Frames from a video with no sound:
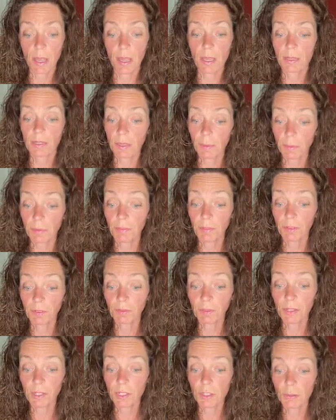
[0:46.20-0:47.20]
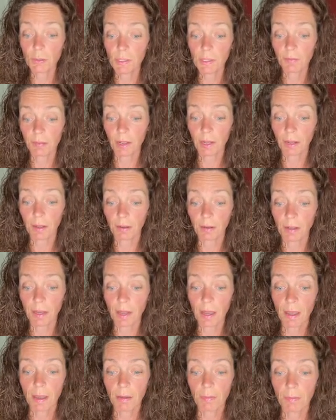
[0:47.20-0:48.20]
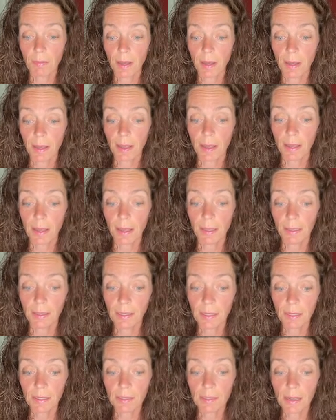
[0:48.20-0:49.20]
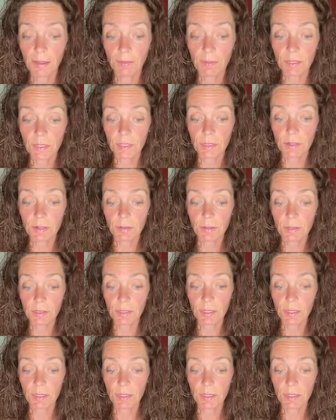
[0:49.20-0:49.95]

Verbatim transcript: some of their footage was found by, I think, Navy SEALs.